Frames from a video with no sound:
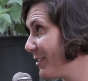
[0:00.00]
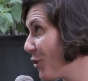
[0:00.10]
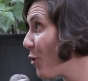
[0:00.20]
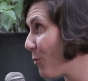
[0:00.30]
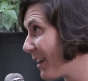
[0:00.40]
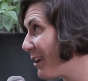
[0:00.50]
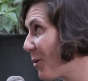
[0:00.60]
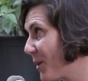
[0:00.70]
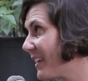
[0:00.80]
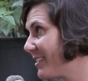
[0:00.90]
don't really know
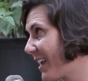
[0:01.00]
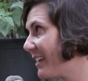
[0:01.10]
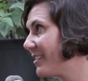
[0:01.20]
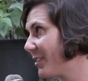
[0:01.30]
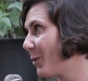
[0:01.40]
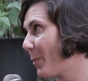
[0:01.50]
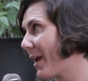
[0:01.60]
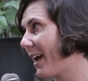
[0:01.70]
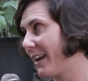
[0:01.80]
what these cases are about.